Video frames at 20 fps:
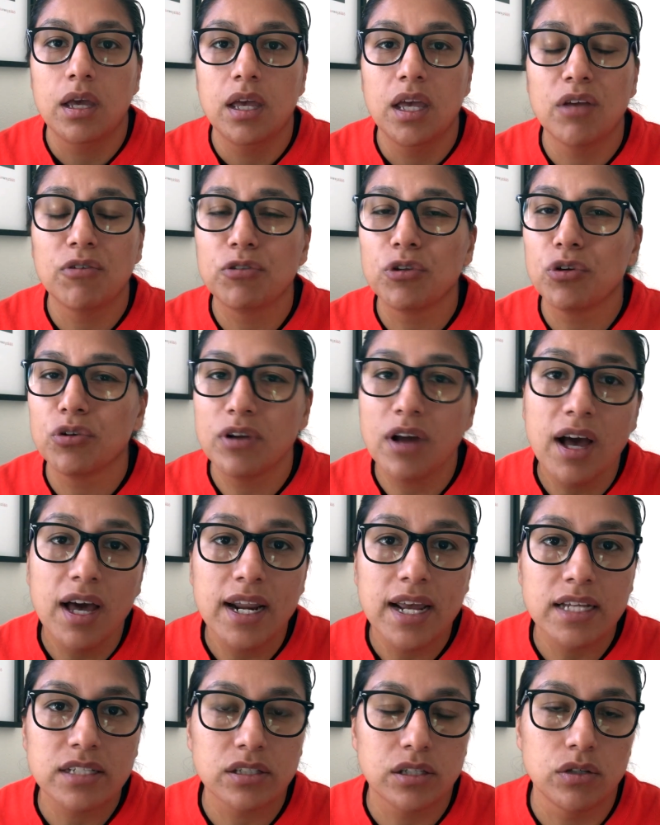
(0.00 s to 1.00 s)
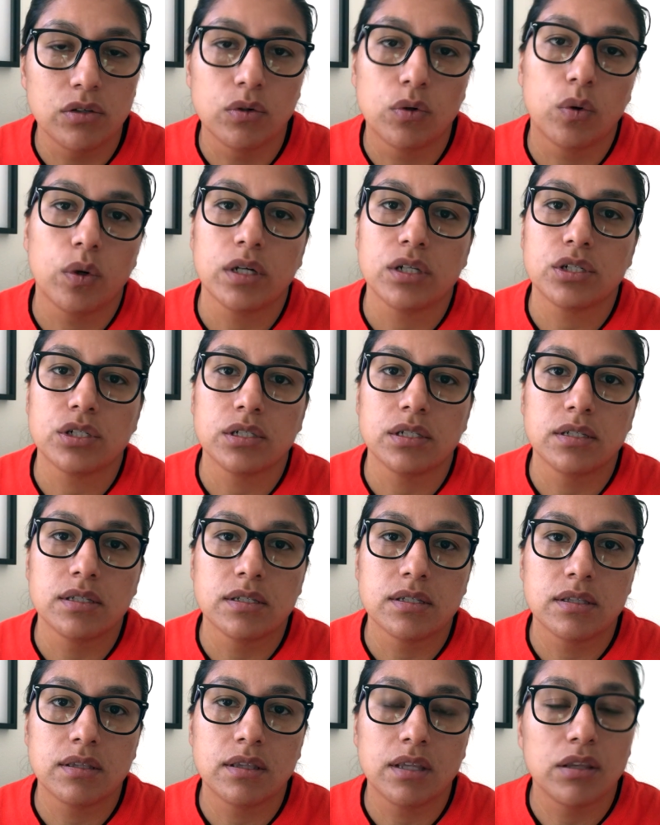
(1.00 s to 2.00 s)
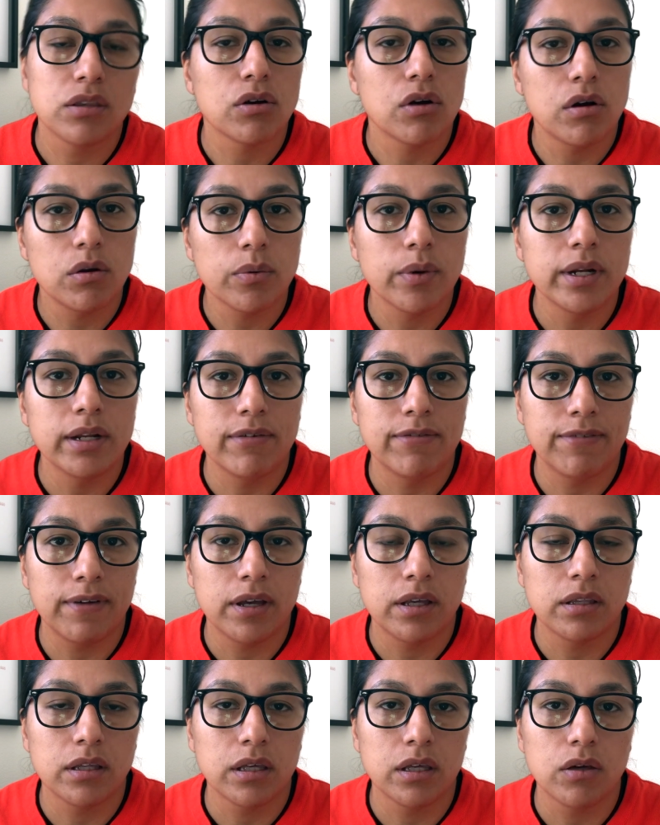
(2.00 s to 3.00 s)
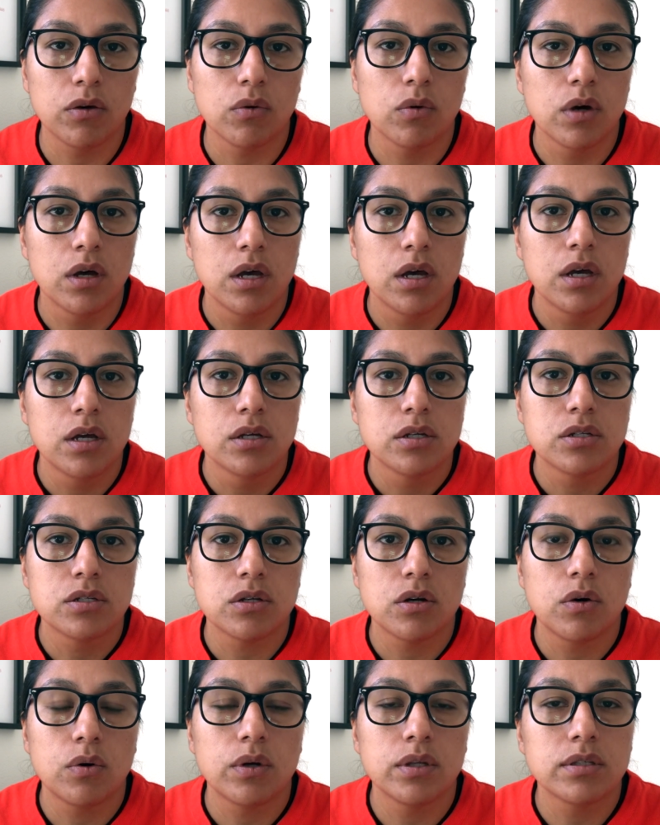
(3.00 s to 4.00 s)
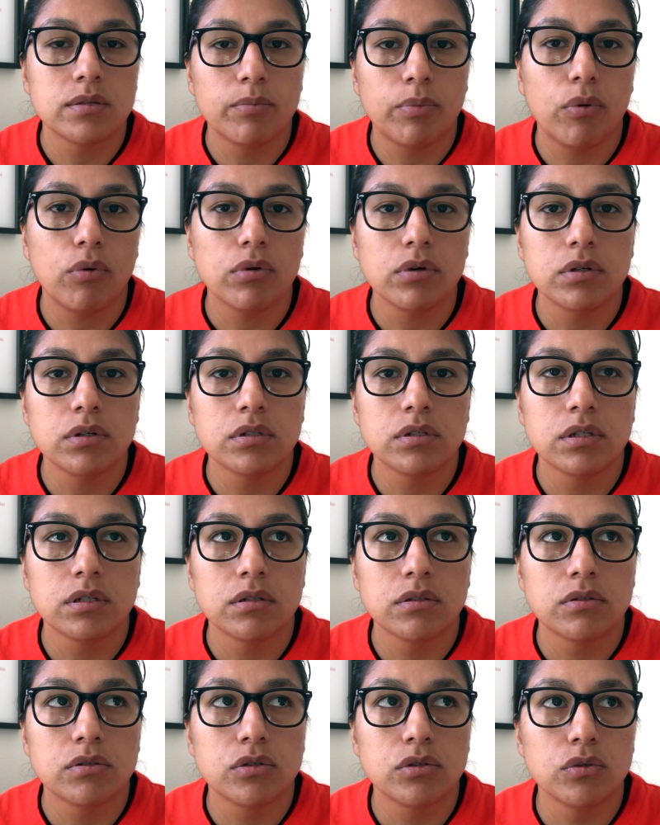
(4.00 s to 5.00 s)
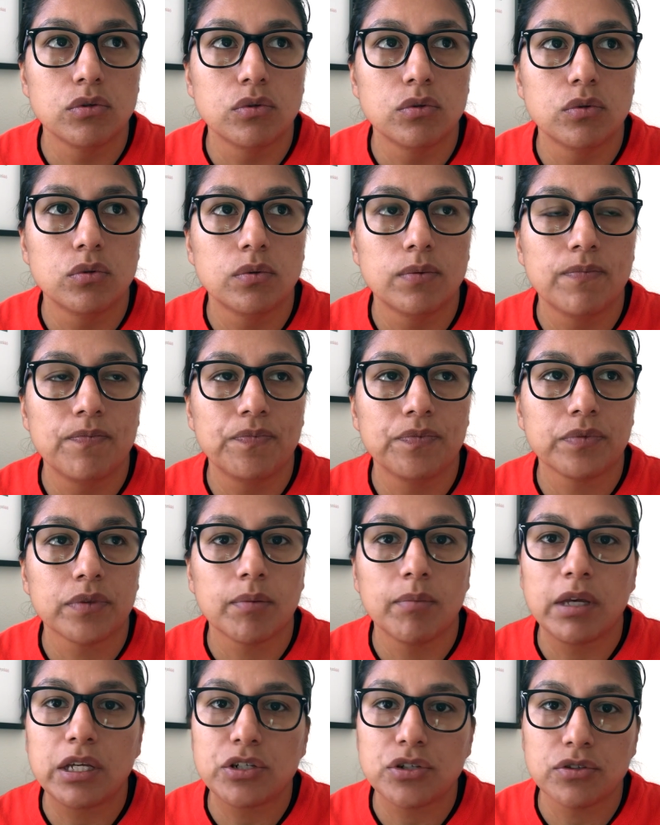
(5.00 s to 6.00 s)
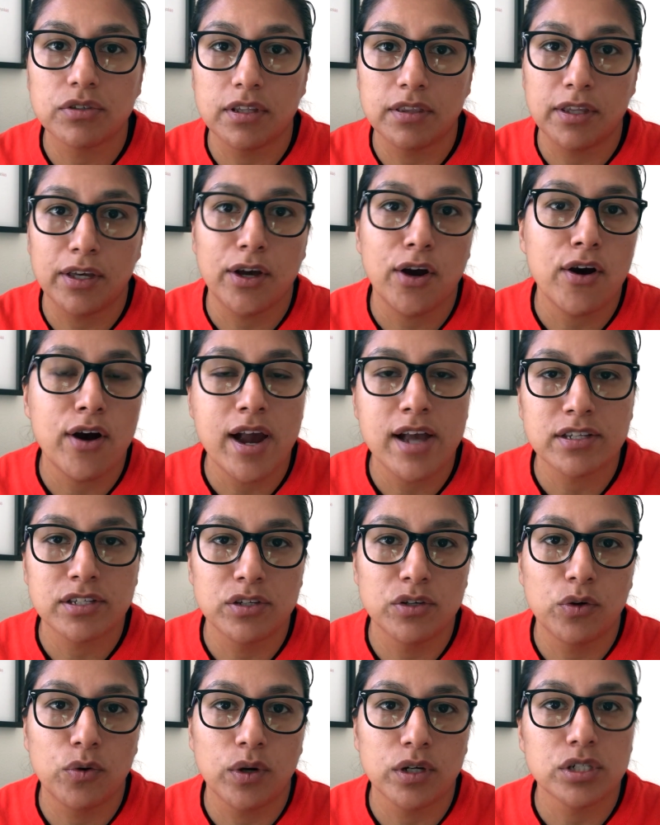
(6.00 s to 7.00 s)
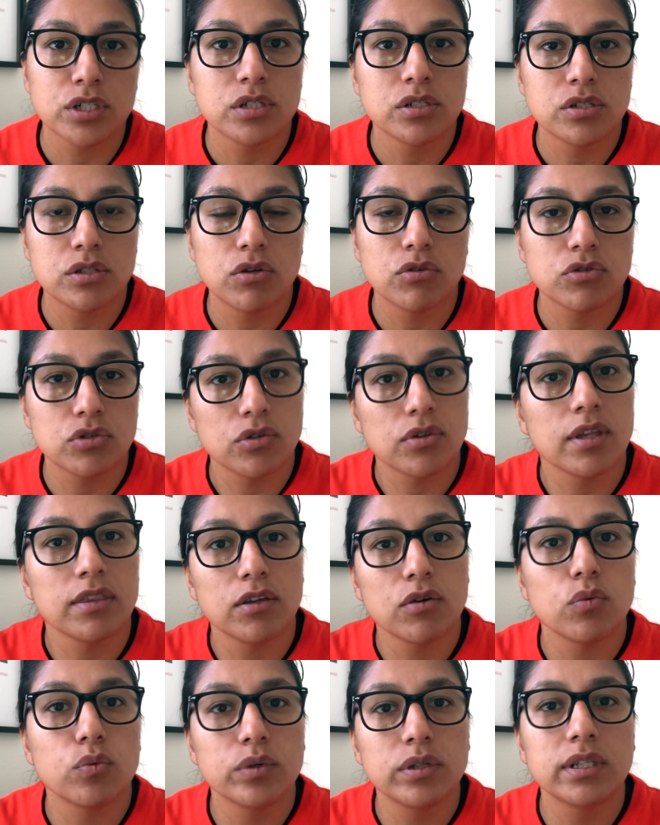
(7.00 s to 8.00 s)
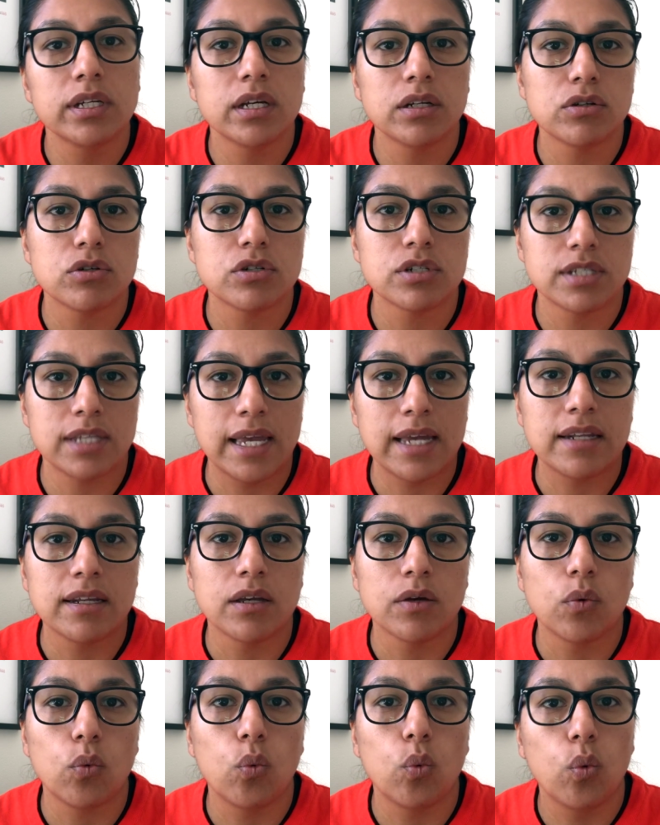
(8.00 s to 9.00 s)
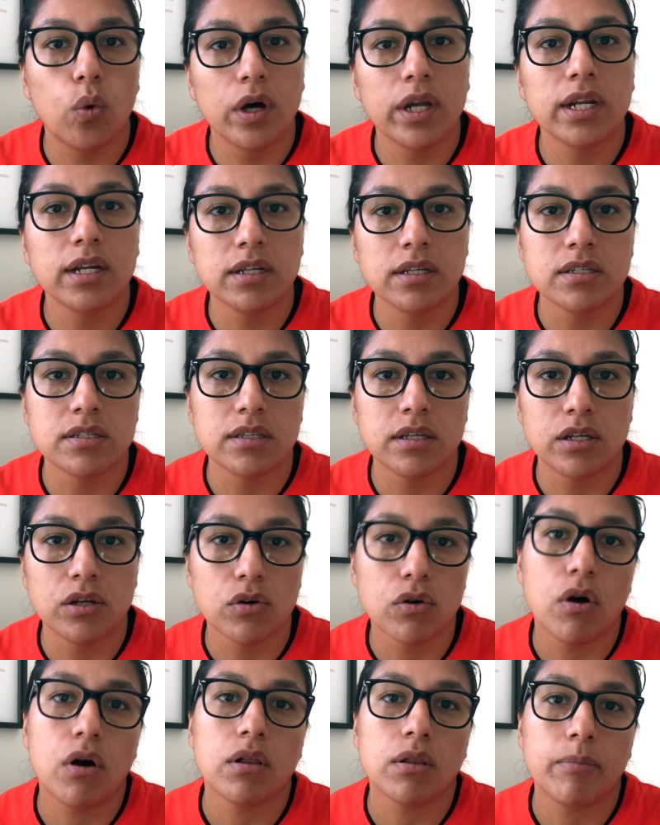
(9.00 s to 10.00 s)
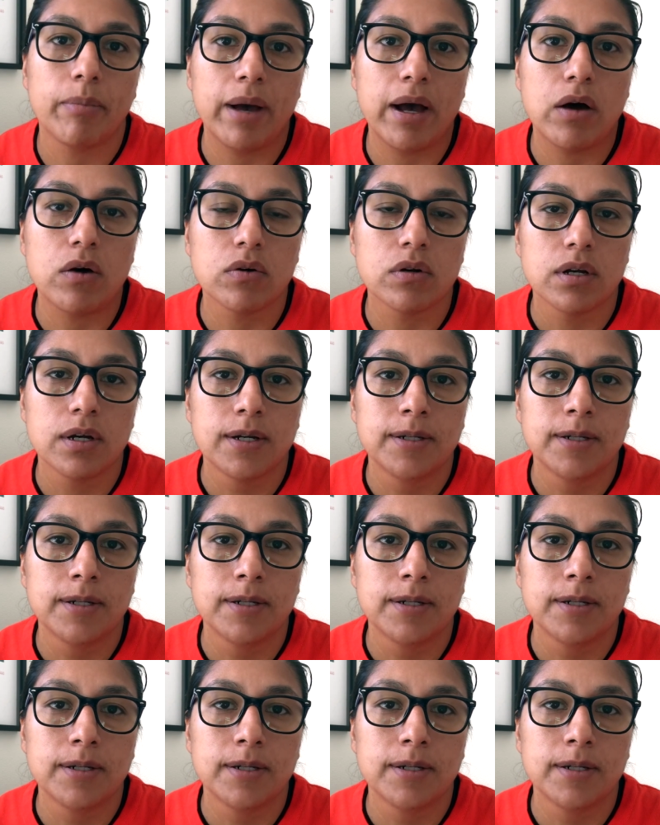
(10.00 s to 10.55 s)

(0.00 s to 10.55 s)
If they're not asking you questions, then they're already failing you. So it's important to make sure that they are asking you questions though, so that they're really understanding what it is that you're all about.